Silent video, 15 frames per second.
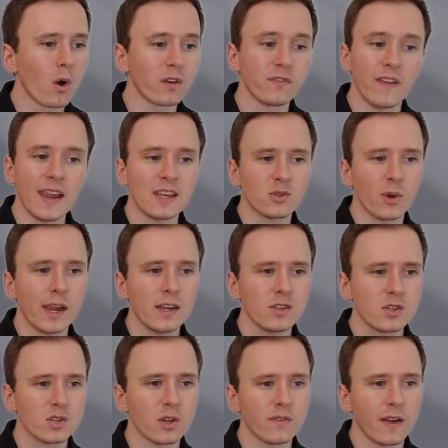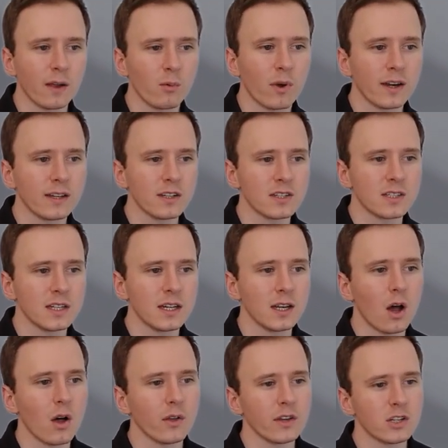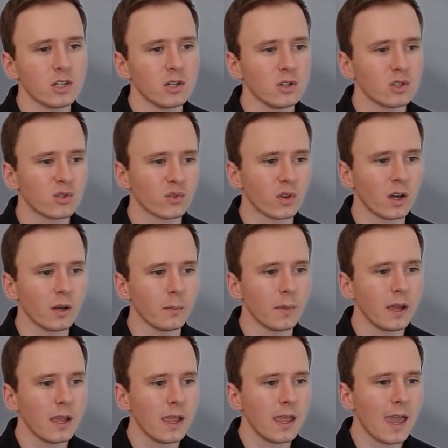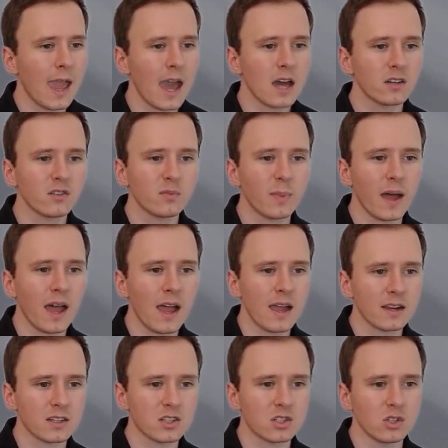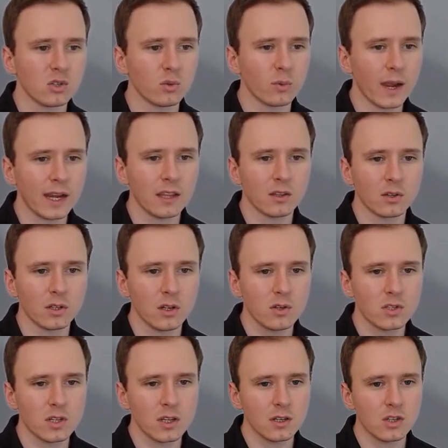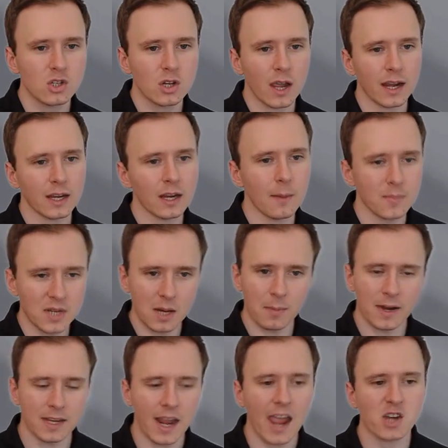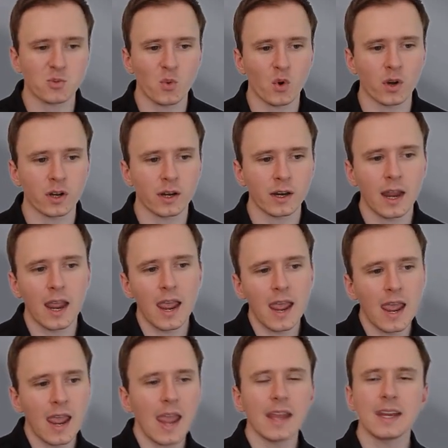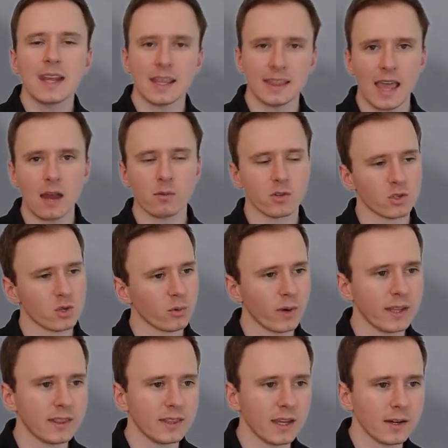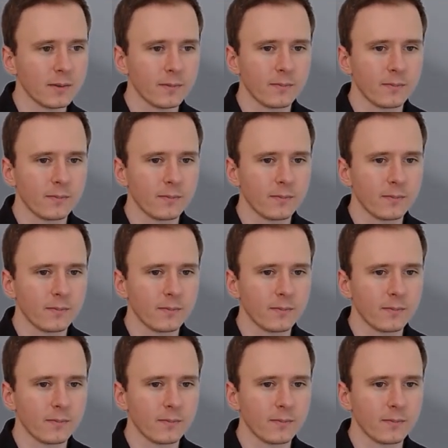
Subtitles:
phase range. So if I wanted to see all issues from out of box to regular usage, I could update my dashboard and get that result right there.